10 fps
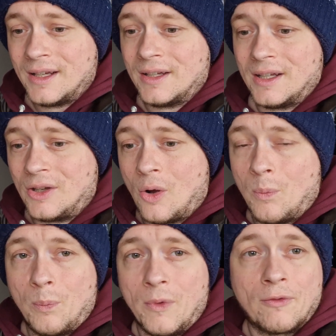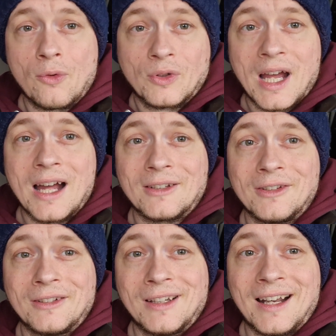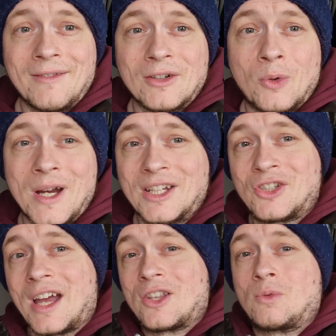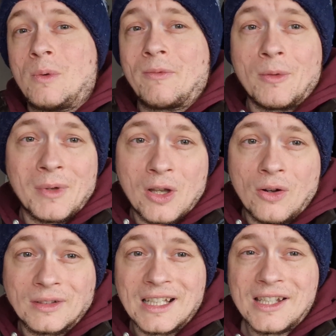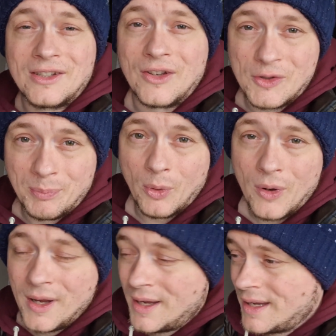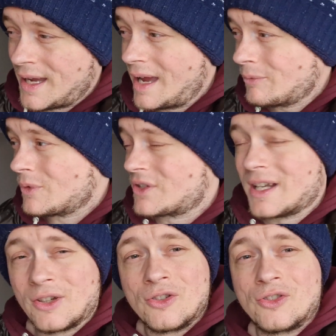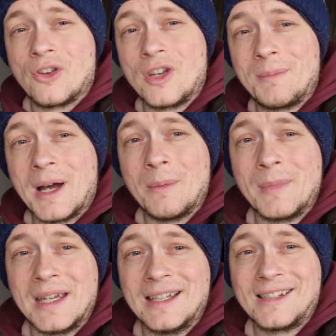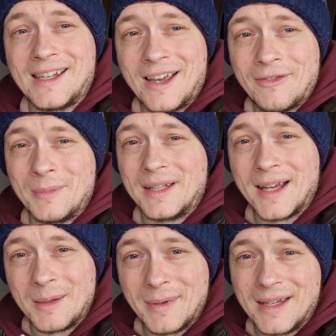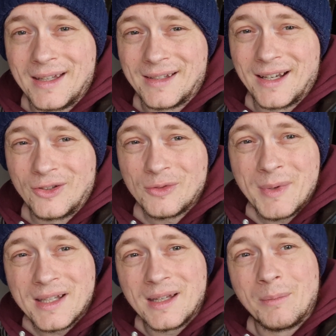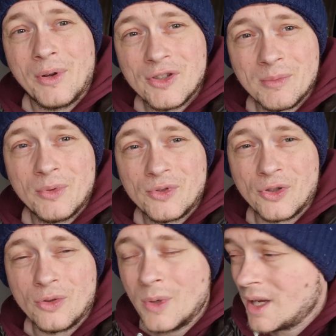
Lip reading: you know, the front garden and have a quick chat to them from a long distance. But everyone's that concerned about me, CF and my diabetes. It just makes it impossible. So